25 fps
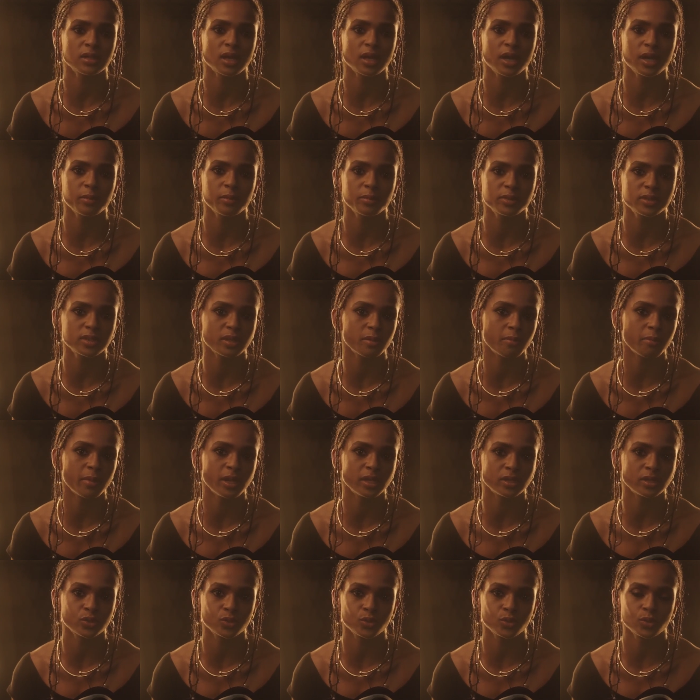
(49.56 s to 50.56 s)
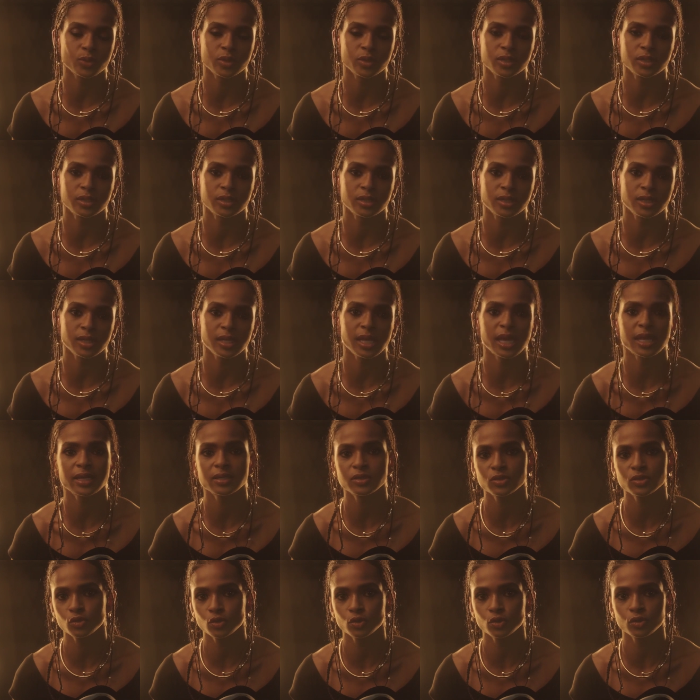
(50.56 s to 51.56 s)
90% mental, and
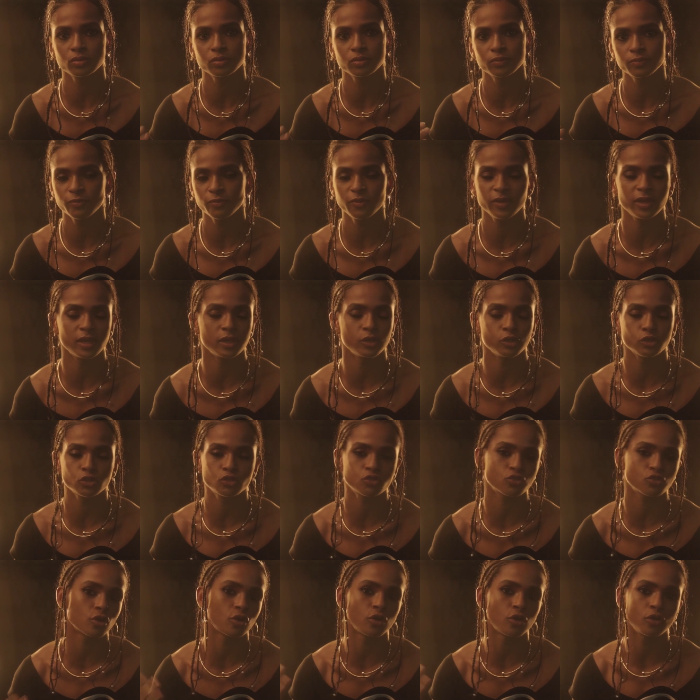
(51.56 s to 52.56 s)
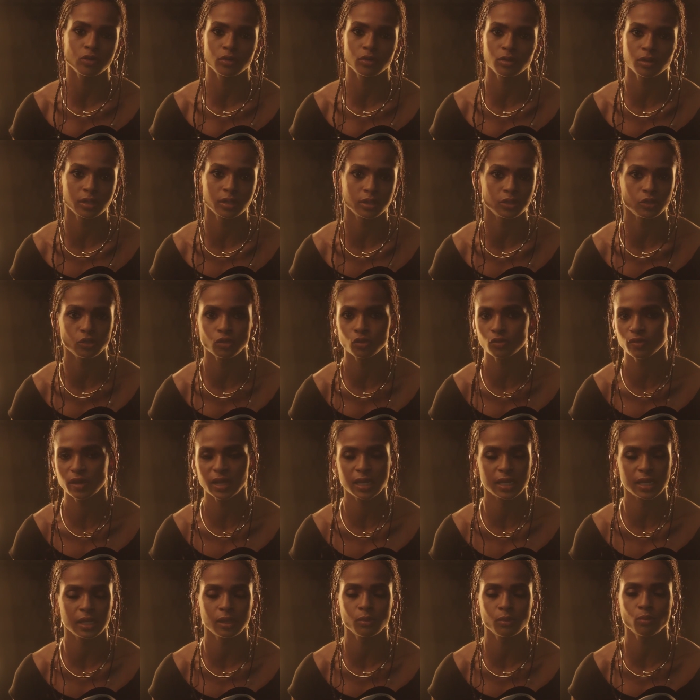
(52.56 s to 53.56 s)
yes, you're fit, you're strong, and you're
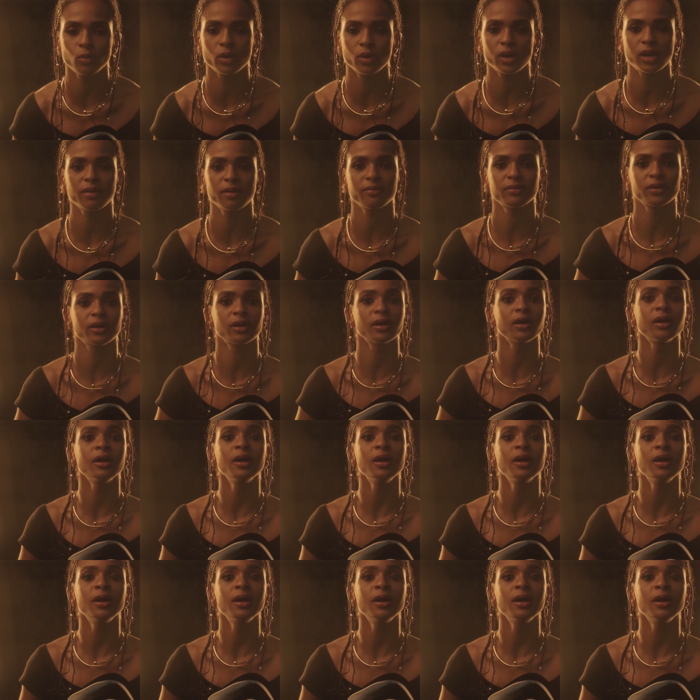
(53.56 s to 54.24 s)
ready, whatever,